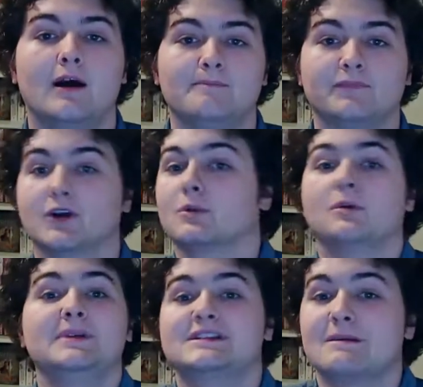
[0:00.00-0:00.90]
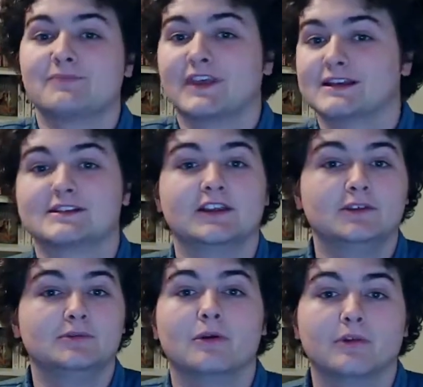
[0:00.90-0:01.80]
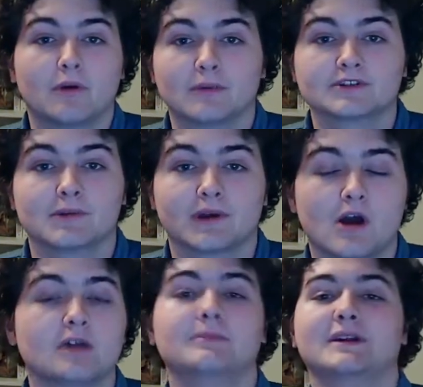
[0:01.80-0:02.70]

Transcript: There will be some things that you don't know what's going on,